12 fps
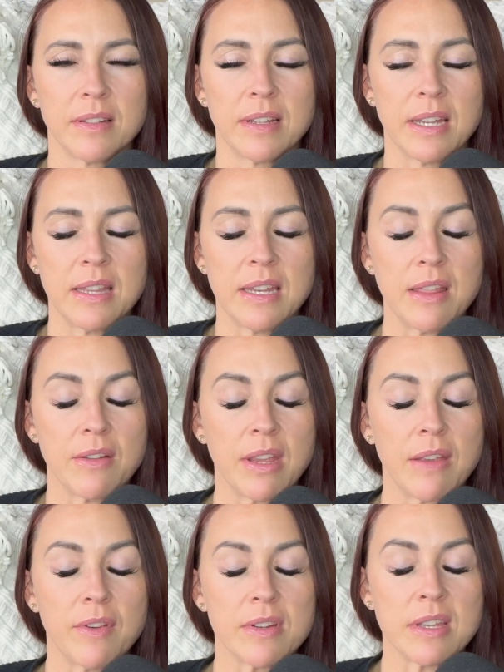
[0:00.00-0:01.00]
And then either
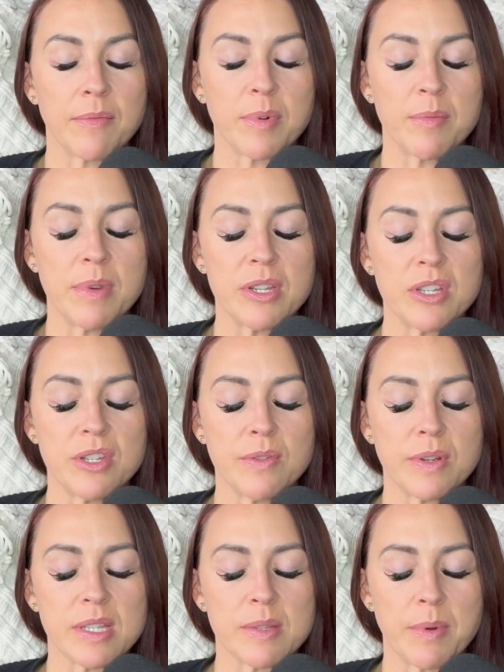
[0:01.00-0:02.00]
give yourself permission
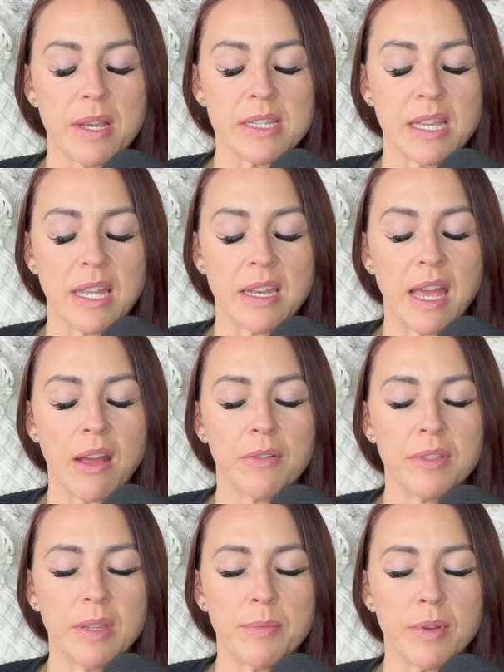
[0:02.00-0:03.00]
to express it in a
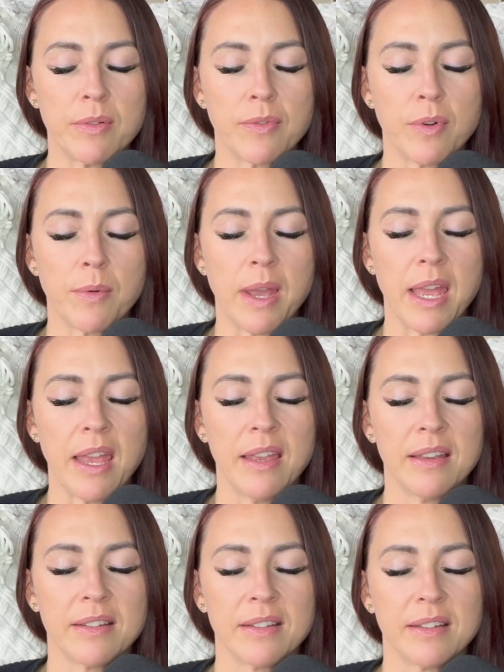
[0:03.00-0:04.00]
healthy, beautiful way,
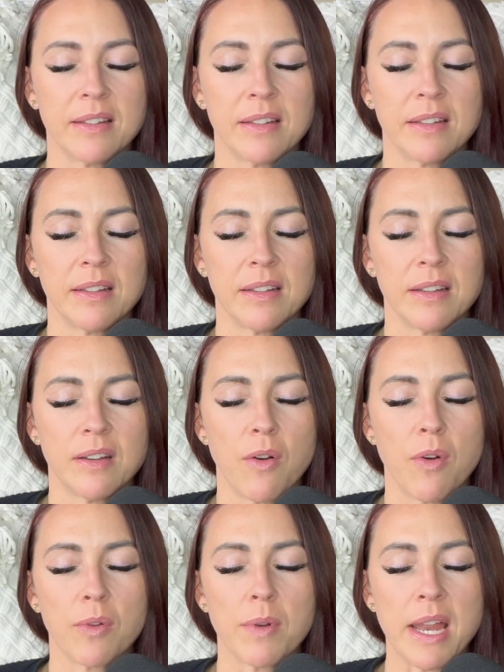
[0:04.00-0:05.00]

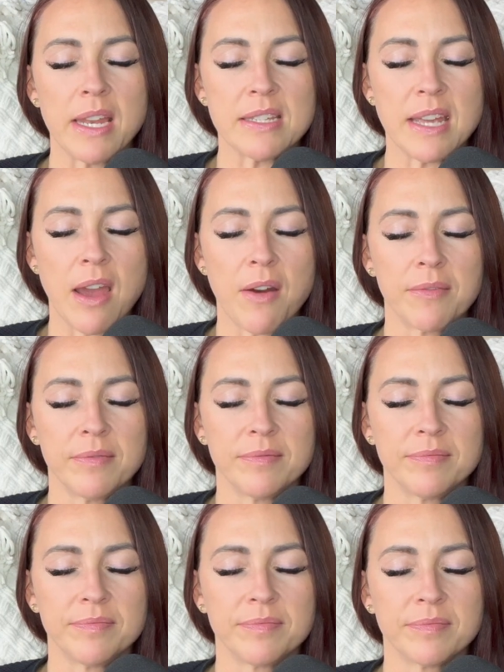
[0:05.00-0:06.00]
or write it
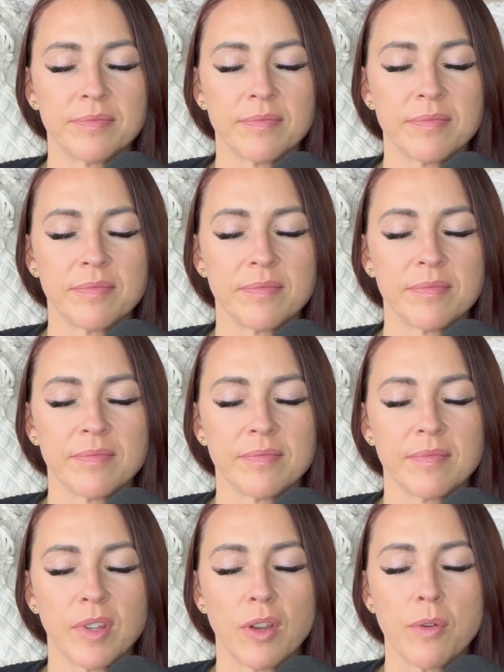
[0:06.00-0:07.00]
down.
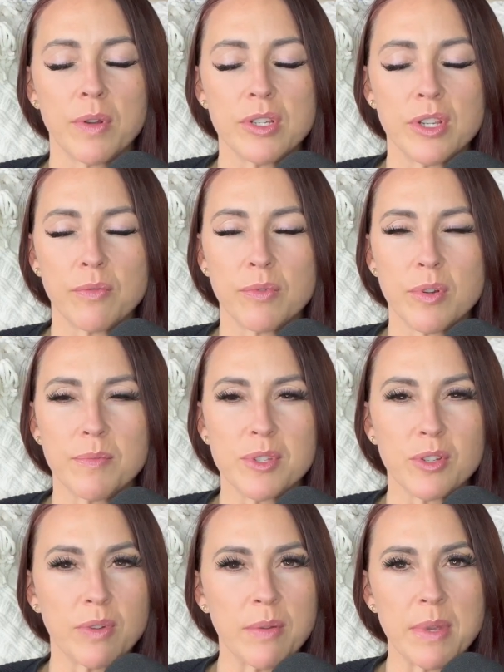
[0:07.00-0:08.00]
Go into your room,
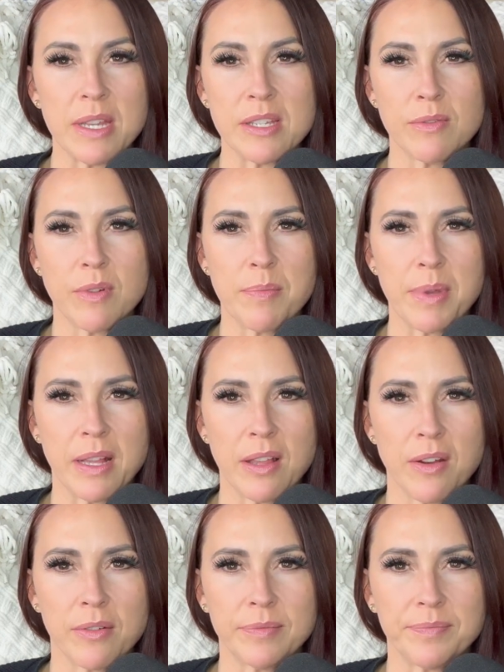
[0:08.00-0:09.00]
scream it into a pillow.